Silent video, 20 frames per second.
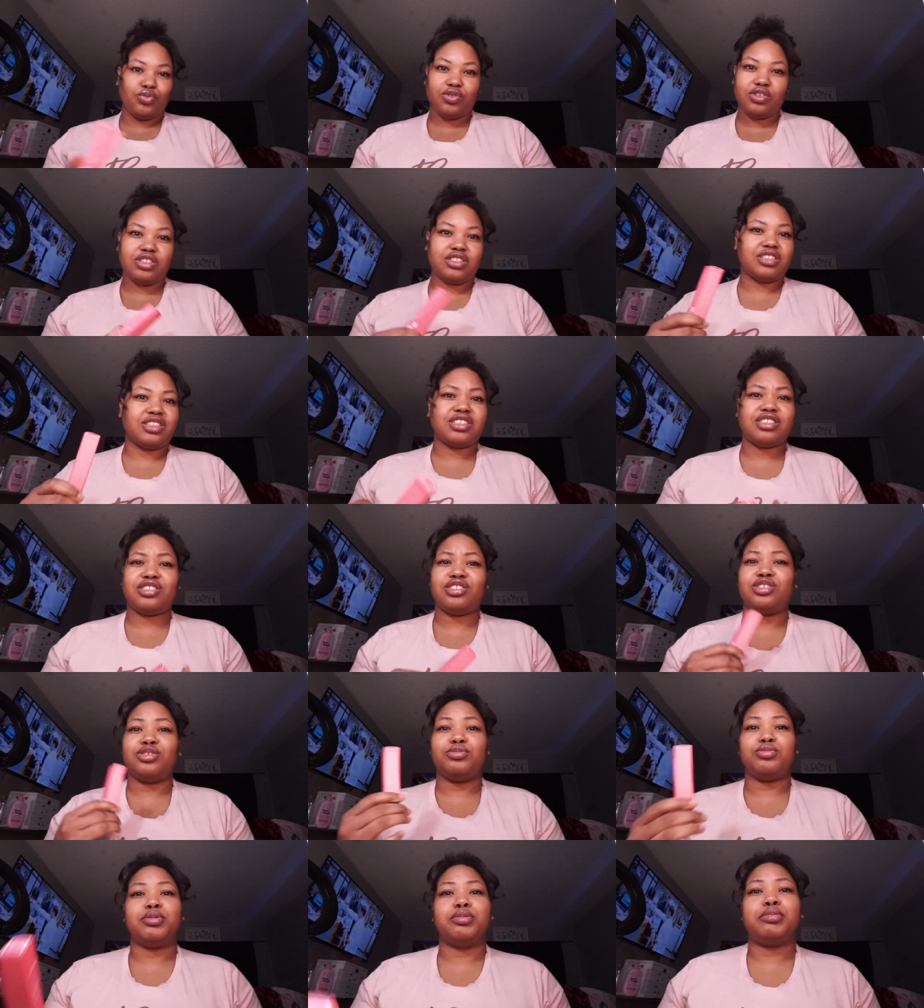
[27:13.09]
It's like
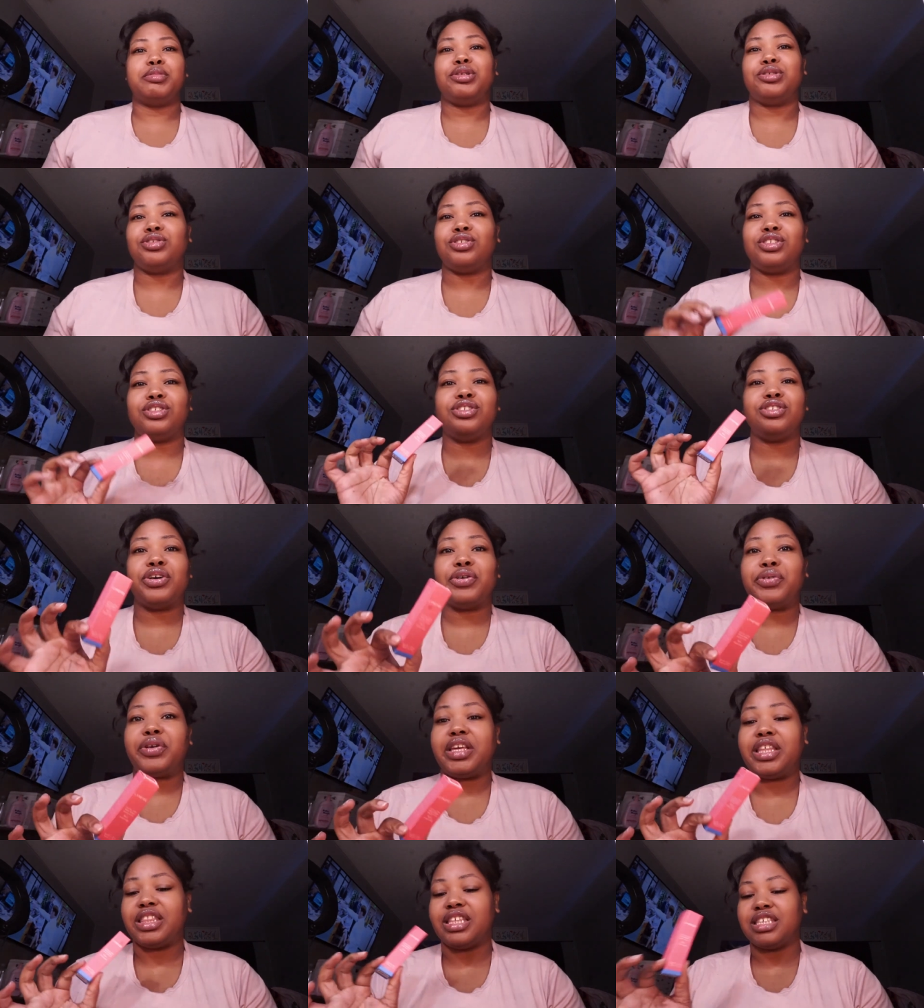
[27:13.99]
super bougie. You
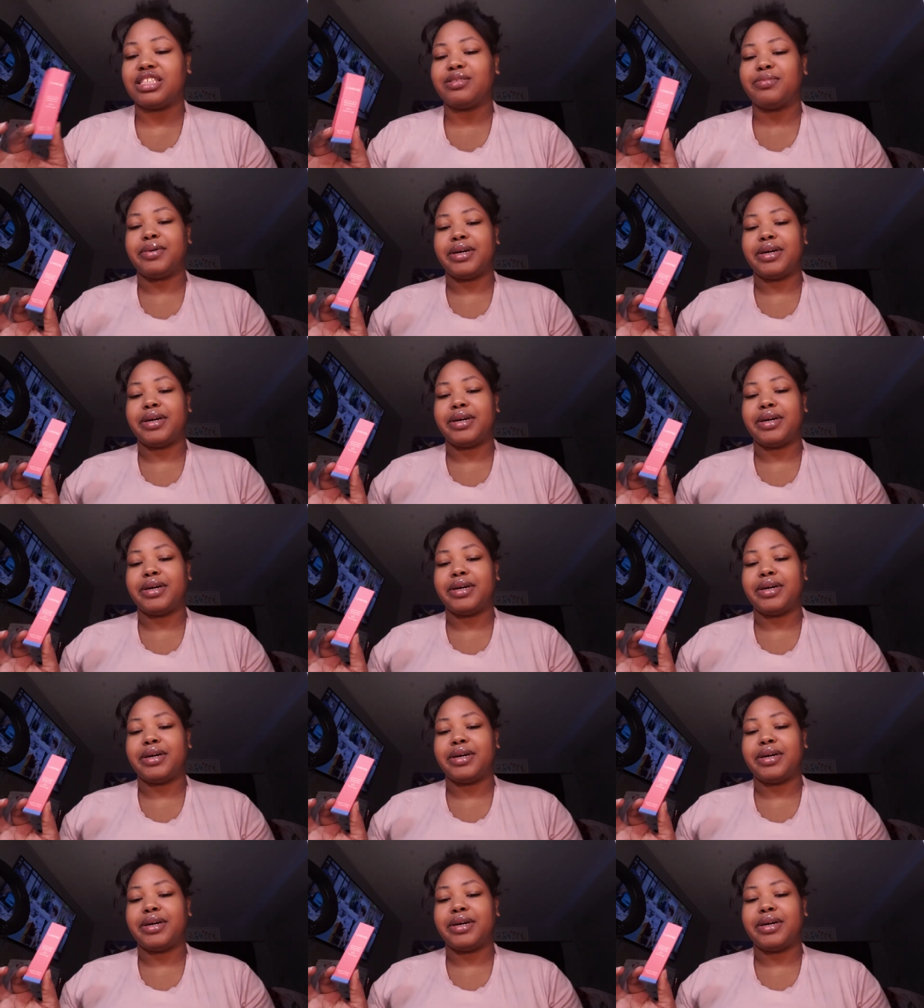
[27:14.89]
don't need this,